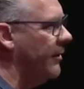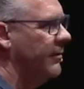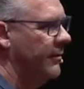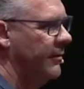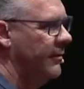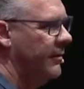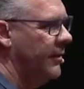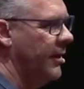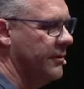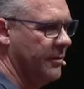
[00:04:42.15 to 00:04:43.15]
it
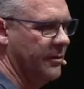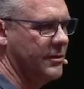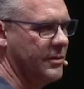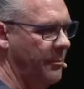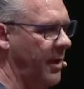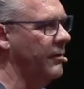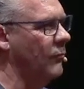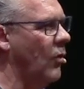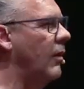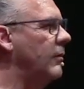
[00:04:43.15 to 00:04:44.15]
into the cement
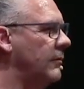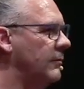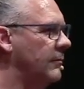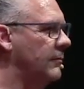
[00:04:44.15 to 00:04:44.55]
wall.